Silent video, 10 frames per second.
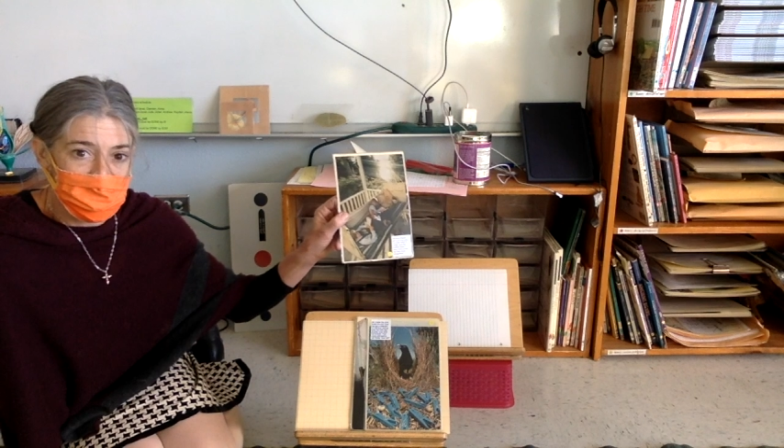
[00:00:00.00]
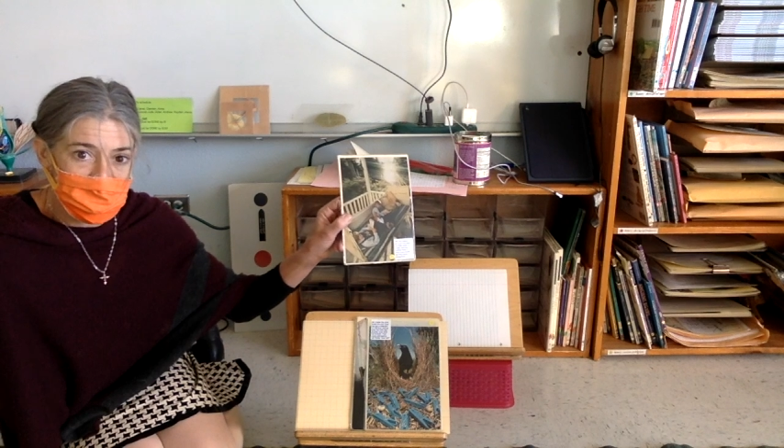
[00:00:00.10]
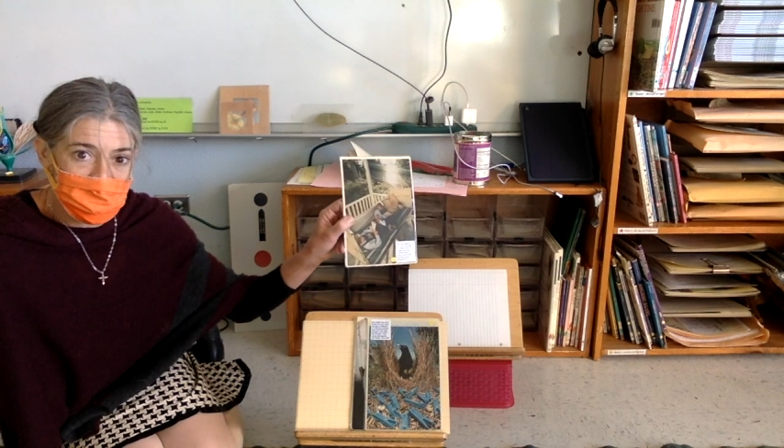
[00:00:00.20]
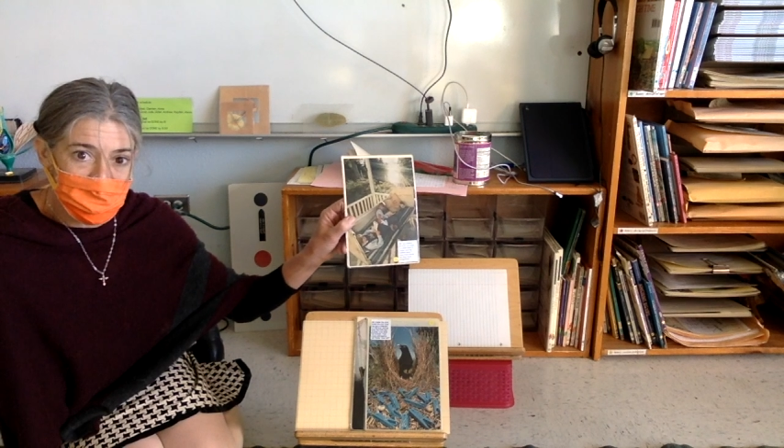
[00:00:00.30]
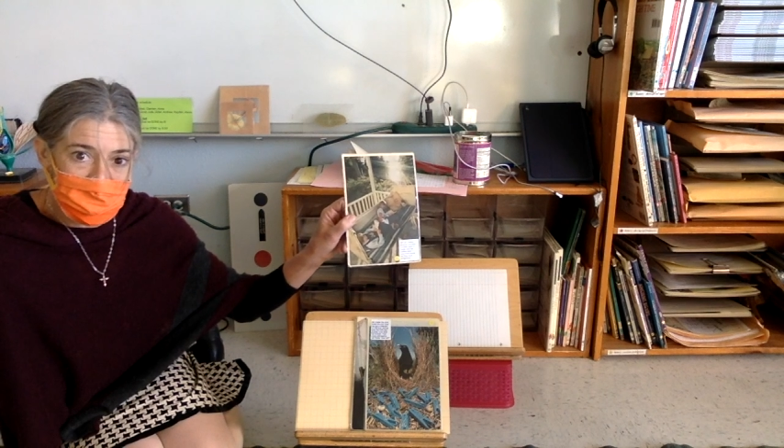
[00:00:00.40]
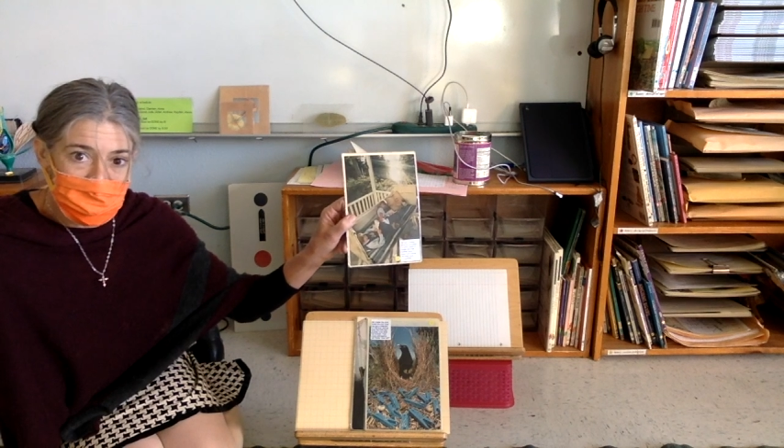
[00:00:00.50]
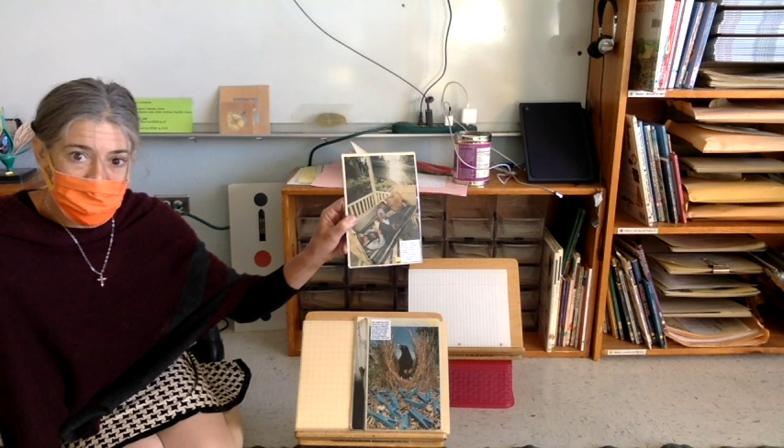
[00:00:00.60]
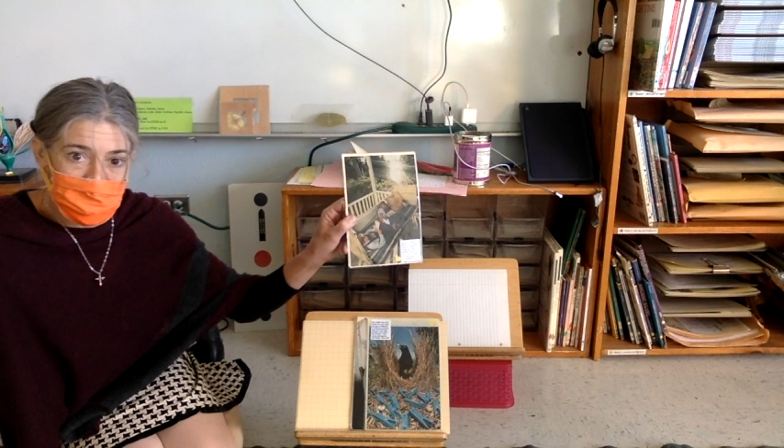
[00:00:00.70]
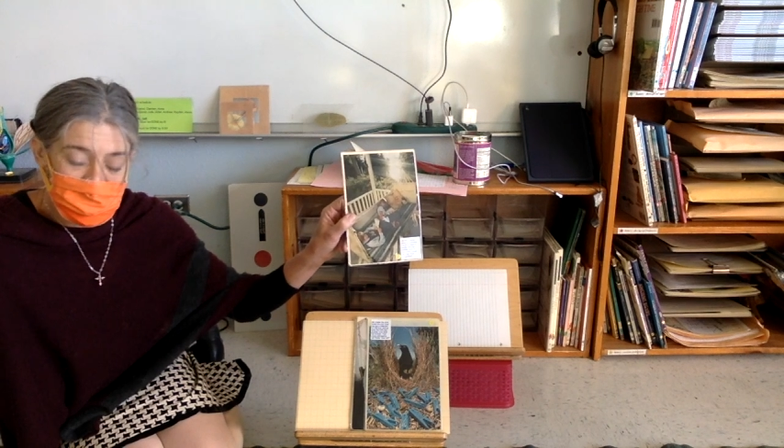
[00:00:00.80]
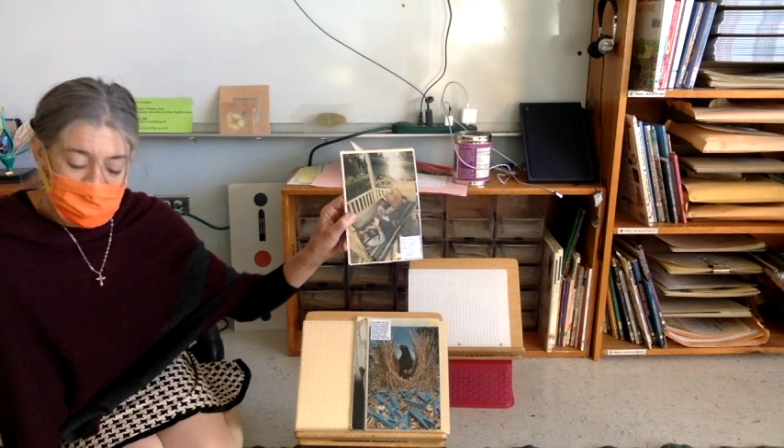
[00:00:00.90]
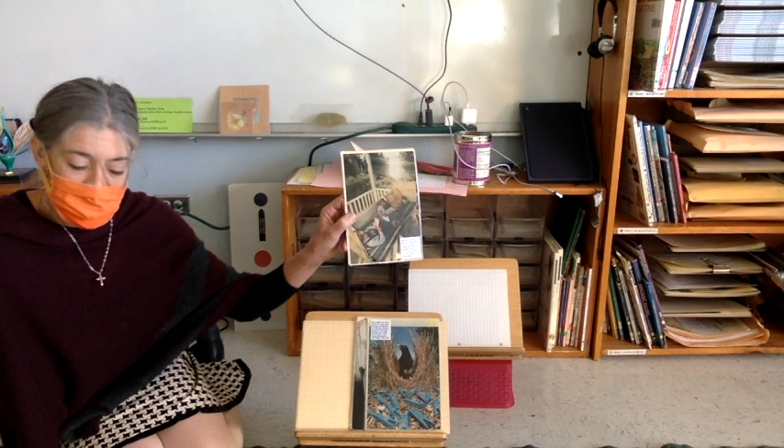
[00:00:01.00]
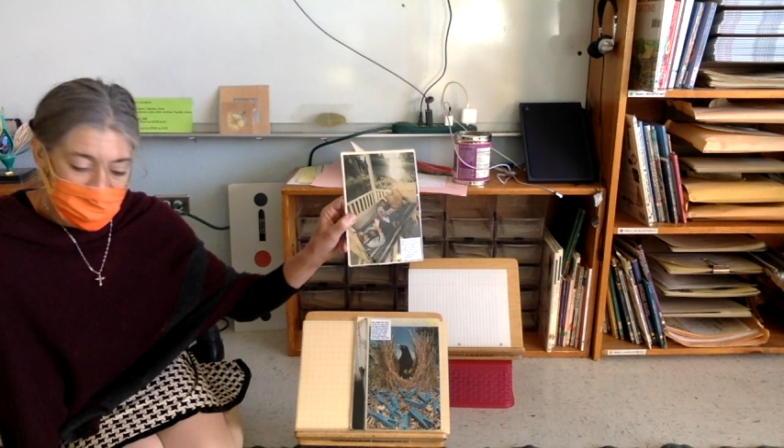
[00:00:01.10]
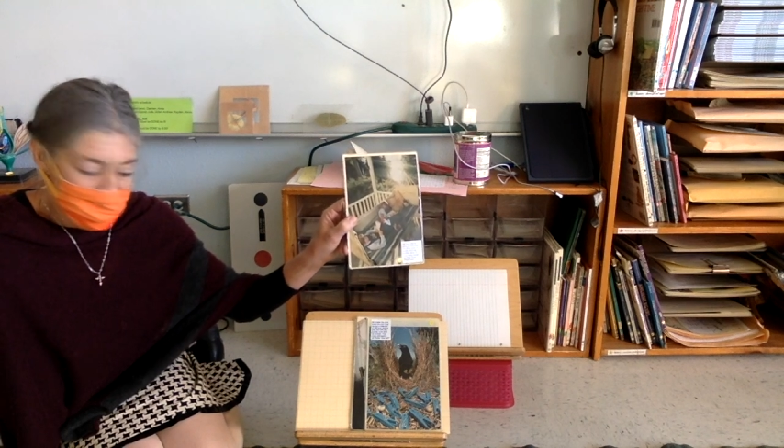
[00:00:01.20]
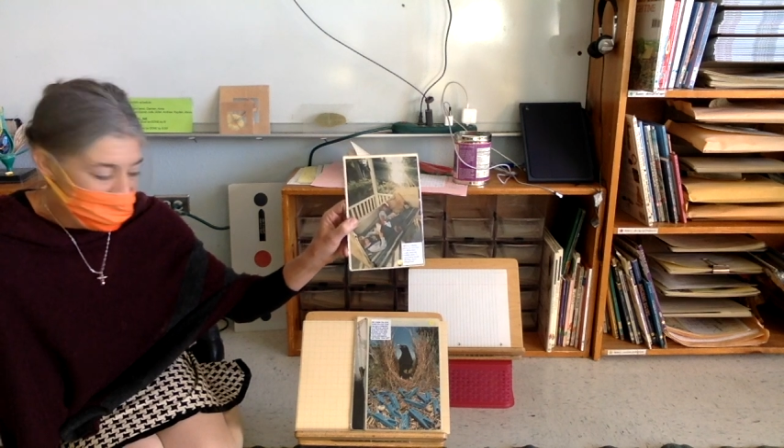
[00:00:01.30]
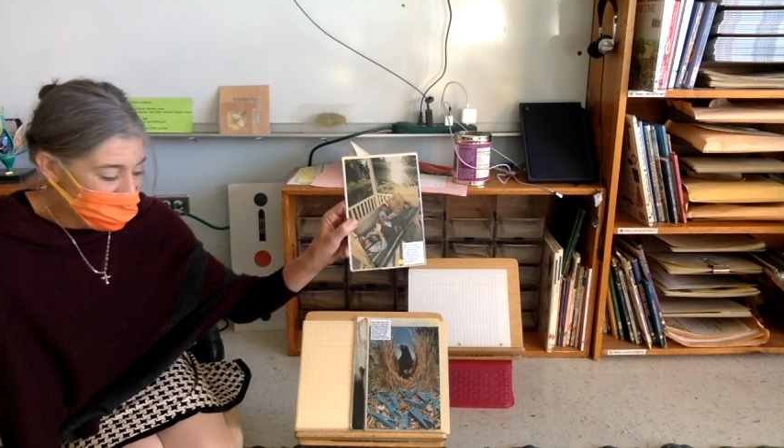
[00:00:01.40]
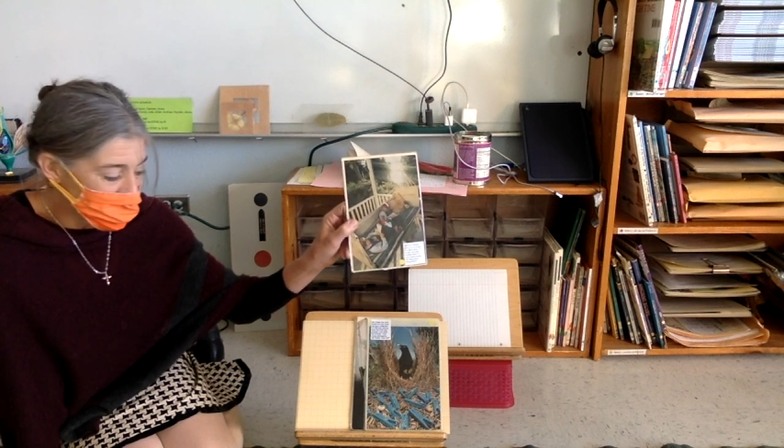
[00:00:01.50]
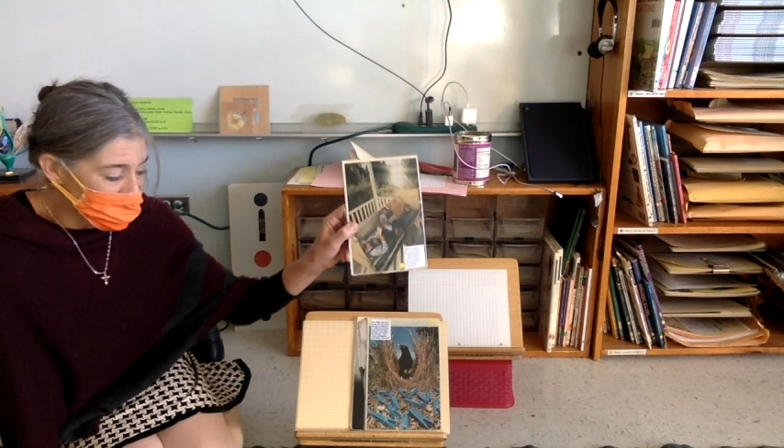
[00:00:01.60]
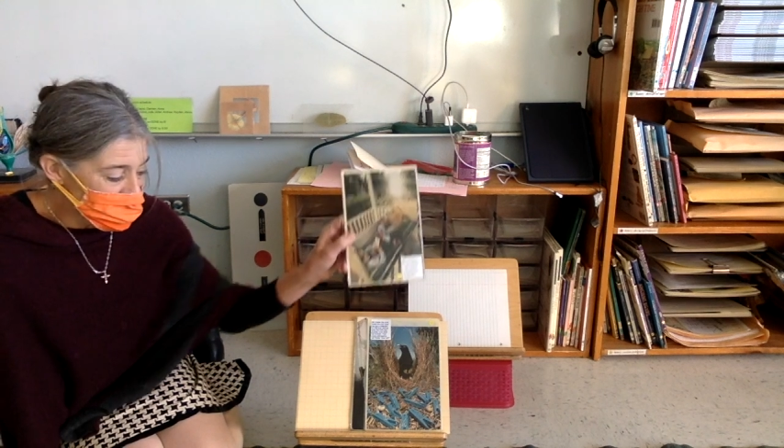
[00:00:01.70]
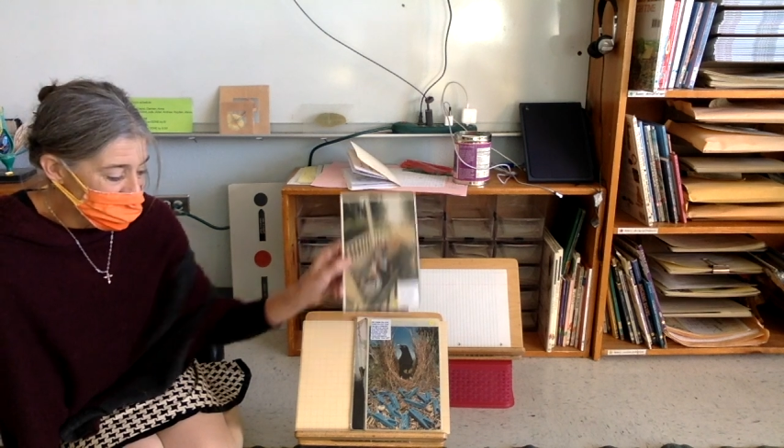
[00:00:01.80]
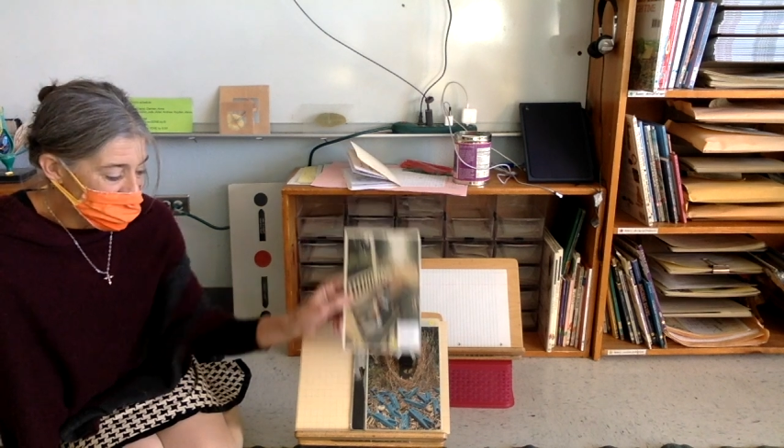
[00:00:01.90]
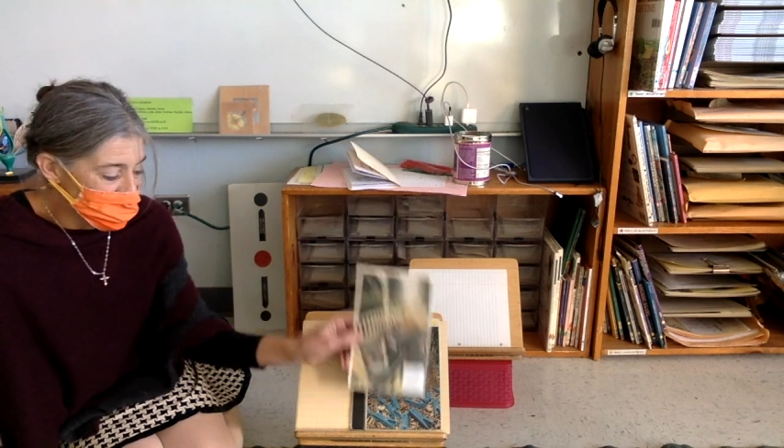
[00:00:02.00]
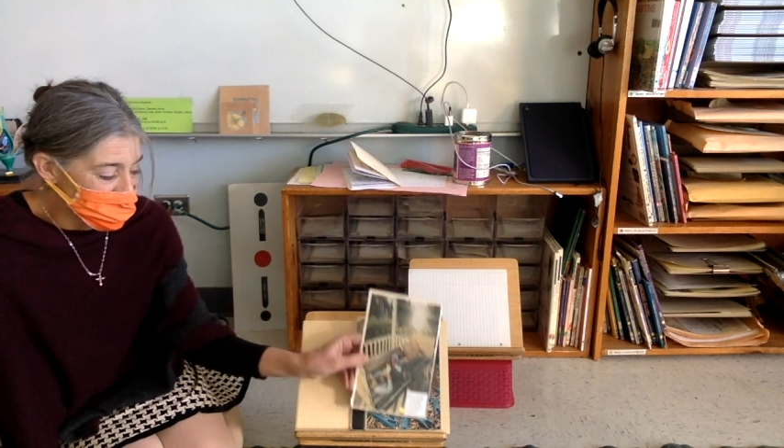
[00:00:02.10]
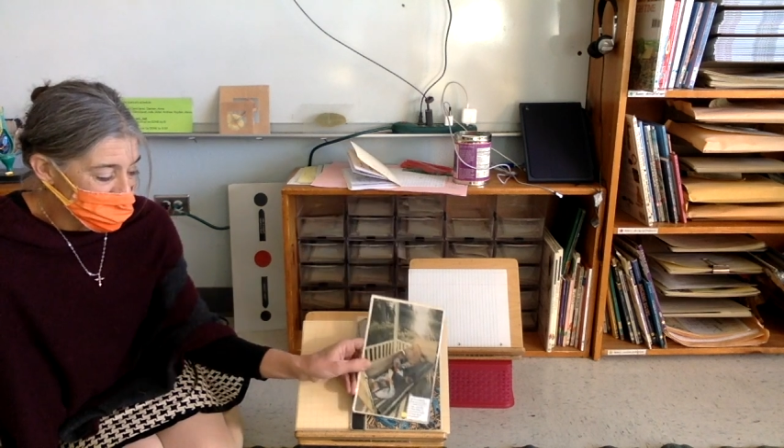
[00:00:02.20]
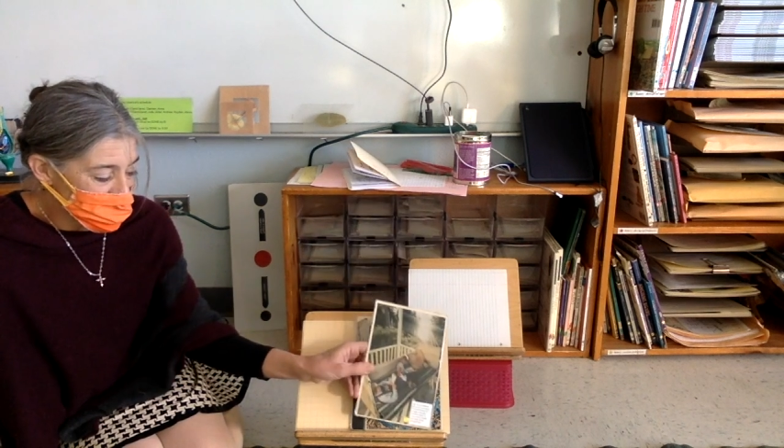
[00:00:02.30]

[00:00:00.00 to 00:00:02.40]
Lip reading: How many books did they read altogether?